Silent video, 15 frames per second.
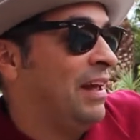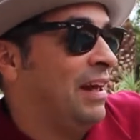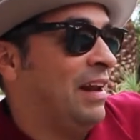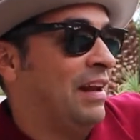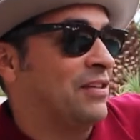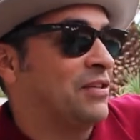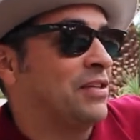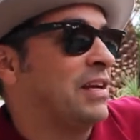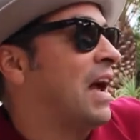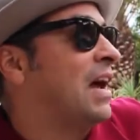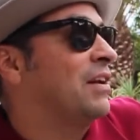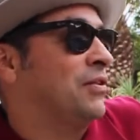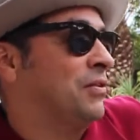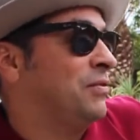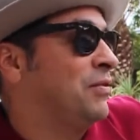And I said, "Yeah,
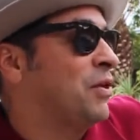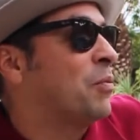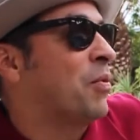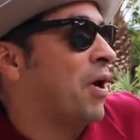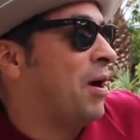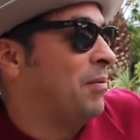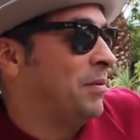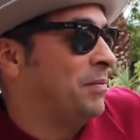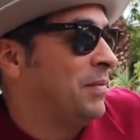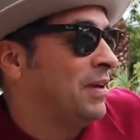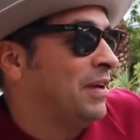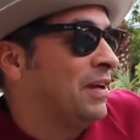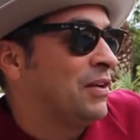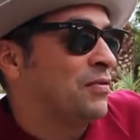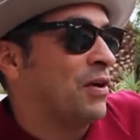dude, no problem."
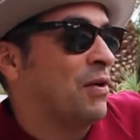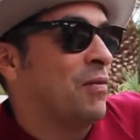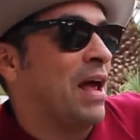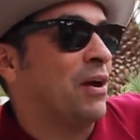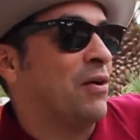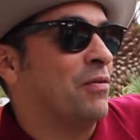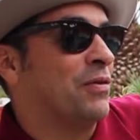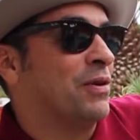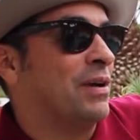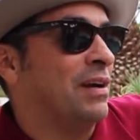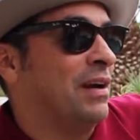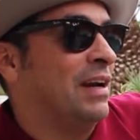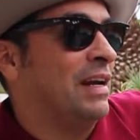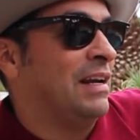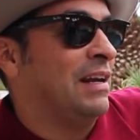So I ran over
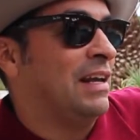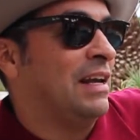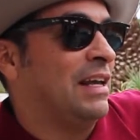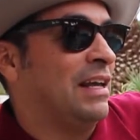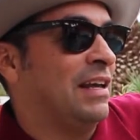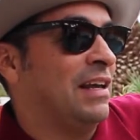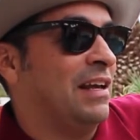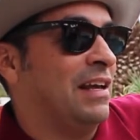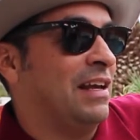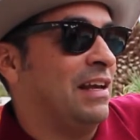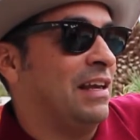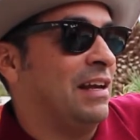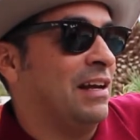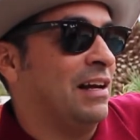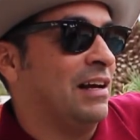and did it,
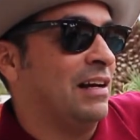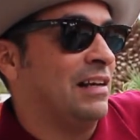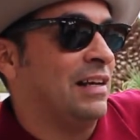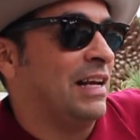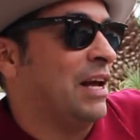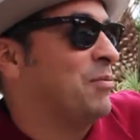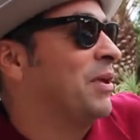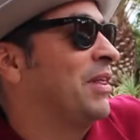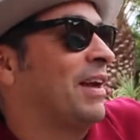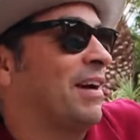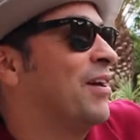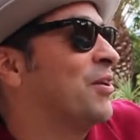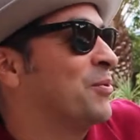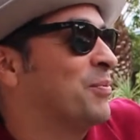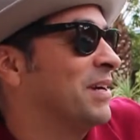and he gave me like
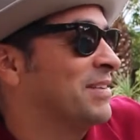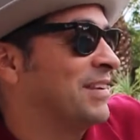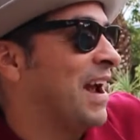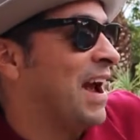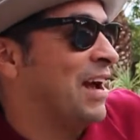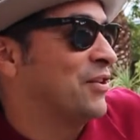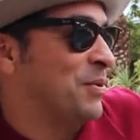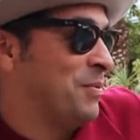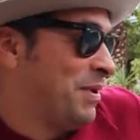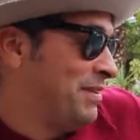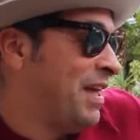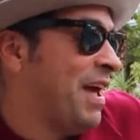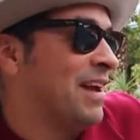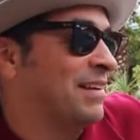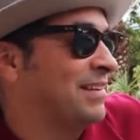$100 cash. I'm like,
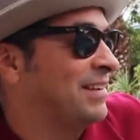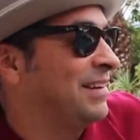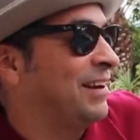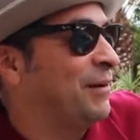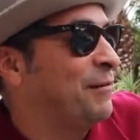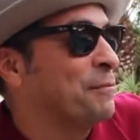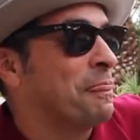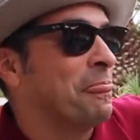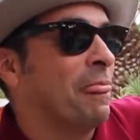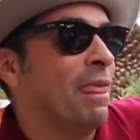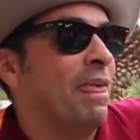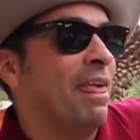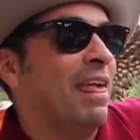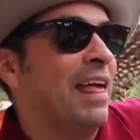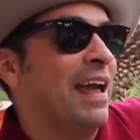"Thanks,"
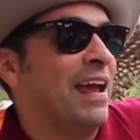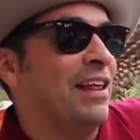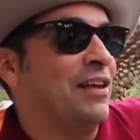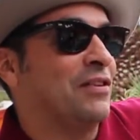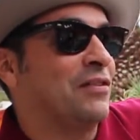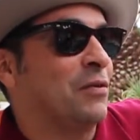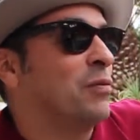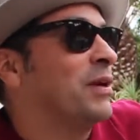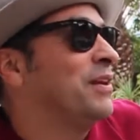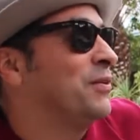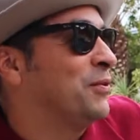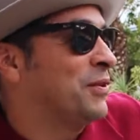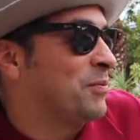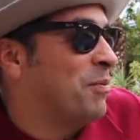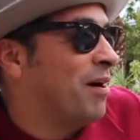And he's like, "What are you
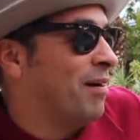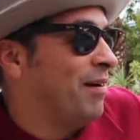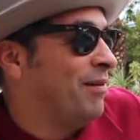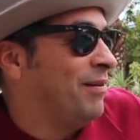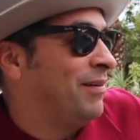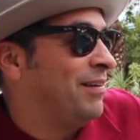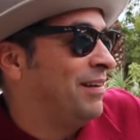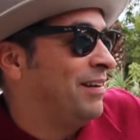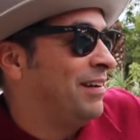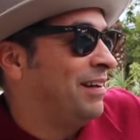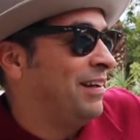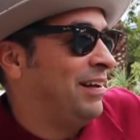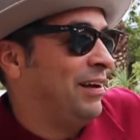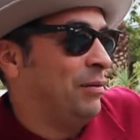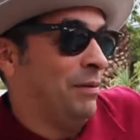doing tomorrow?"
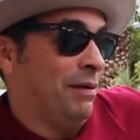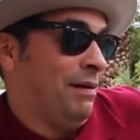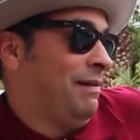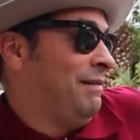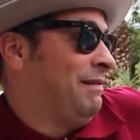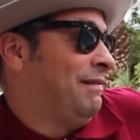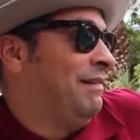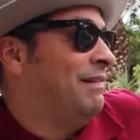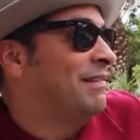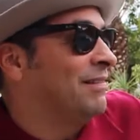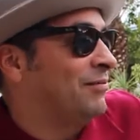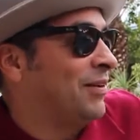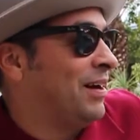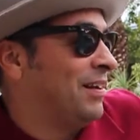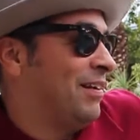And I'm like, "I don't know.
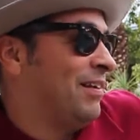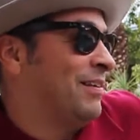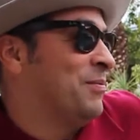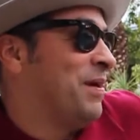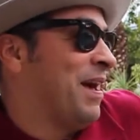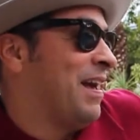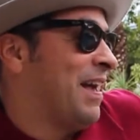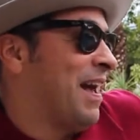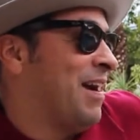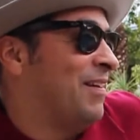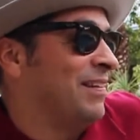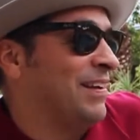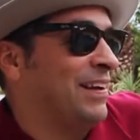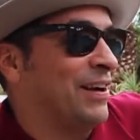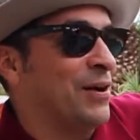Fuck, I'll come hang
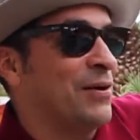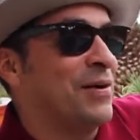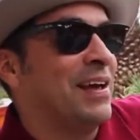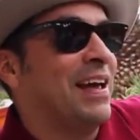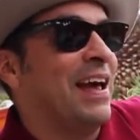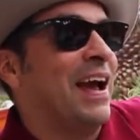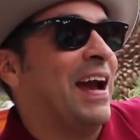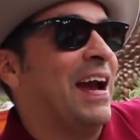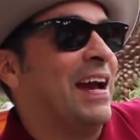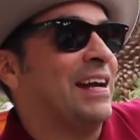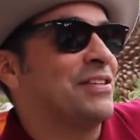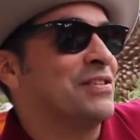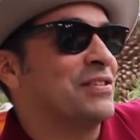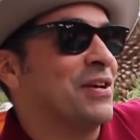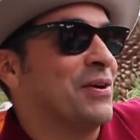out, And
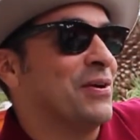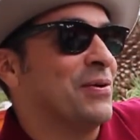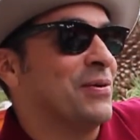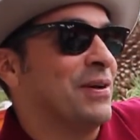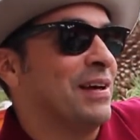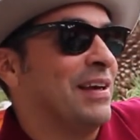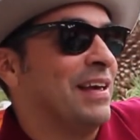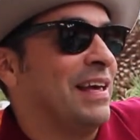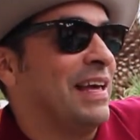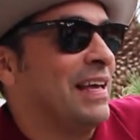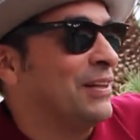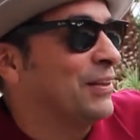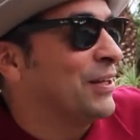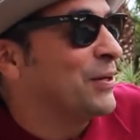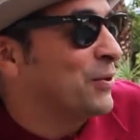so it
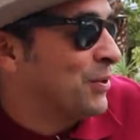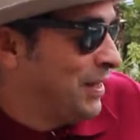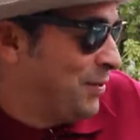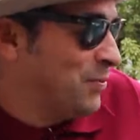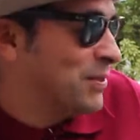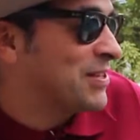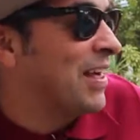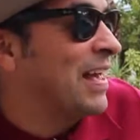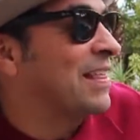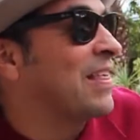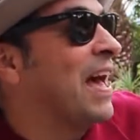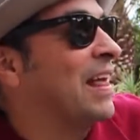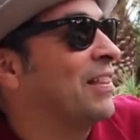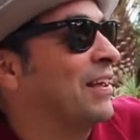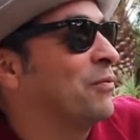literally was like
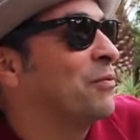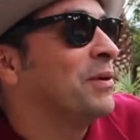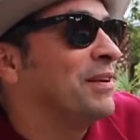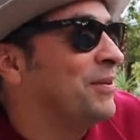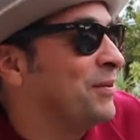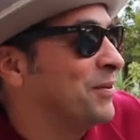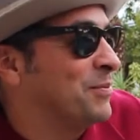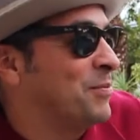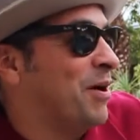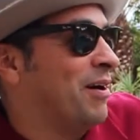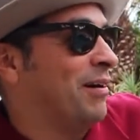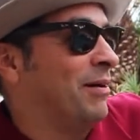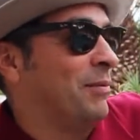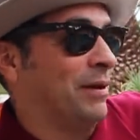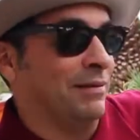that. Like, "What are you doing
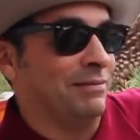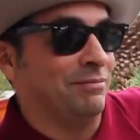tomorrow?" I'm like,